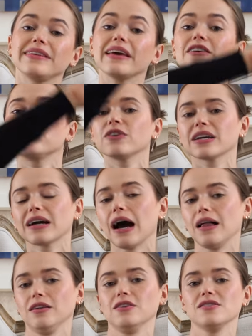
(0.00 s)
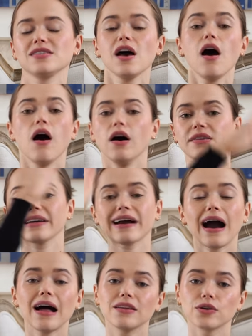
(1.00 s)
different colors on the
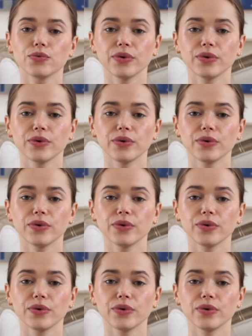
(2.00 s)
color